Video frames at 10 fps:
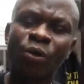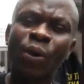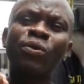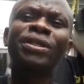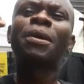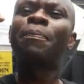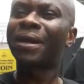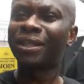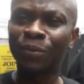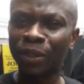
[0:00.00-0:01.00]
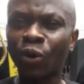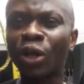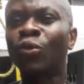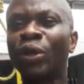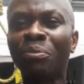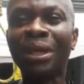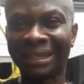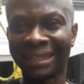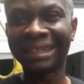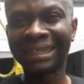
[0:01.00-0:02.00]
When we say punishment, what do we mean?
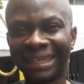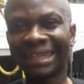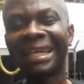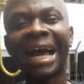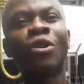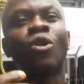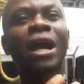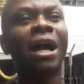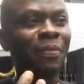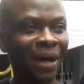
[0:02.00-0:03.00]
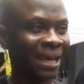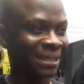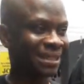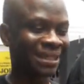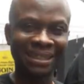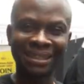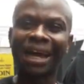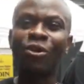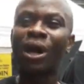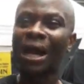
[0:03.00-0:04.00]
In our local parlance, in
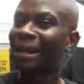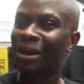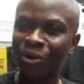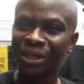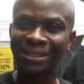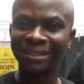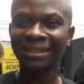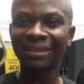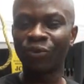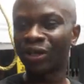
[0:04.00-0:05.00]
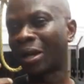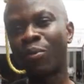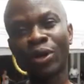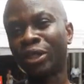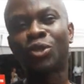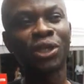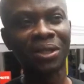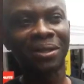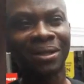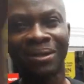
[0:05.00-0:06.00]
our local language, for example, in Chi,
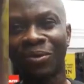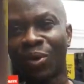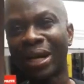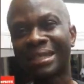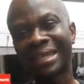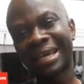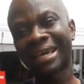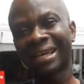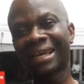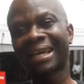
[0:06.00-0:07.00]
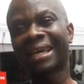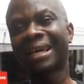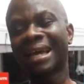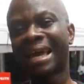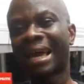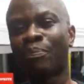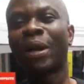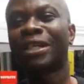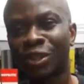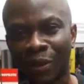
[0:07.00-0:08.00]
when they say
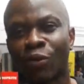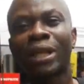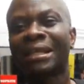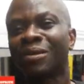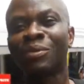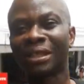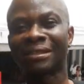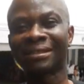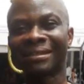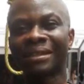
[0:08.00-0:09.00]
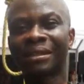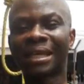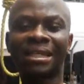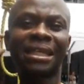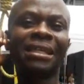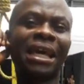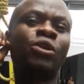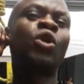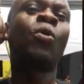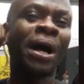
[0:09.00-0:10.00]
punishment, what does it mean? They say,
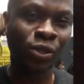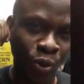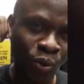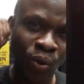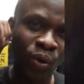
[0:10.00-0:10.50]
yeah, you are so.